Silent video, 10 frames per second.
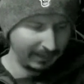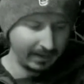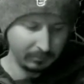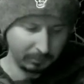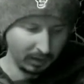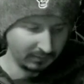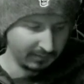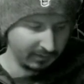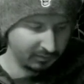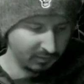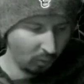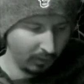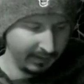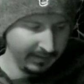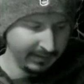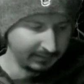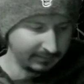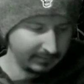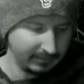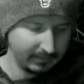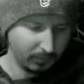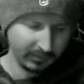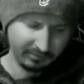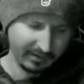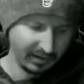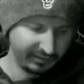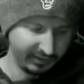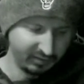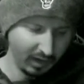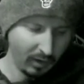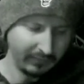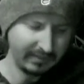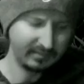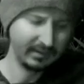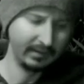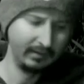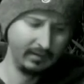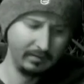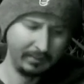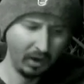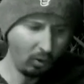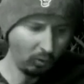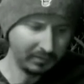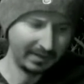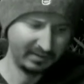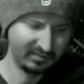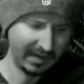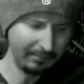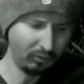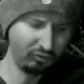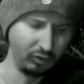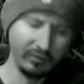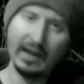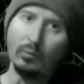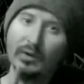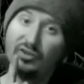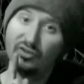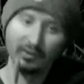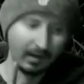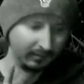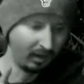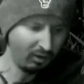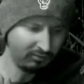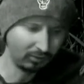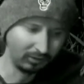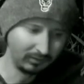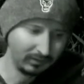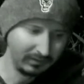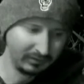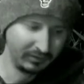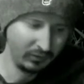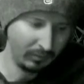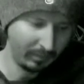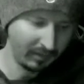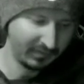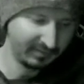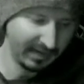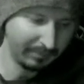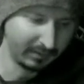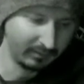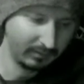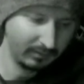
began to pluck the ears of corn and eat. When the Pharisees saw it, they said, Behold, thy disciples do that which is not lawful to do upon the Sabbath.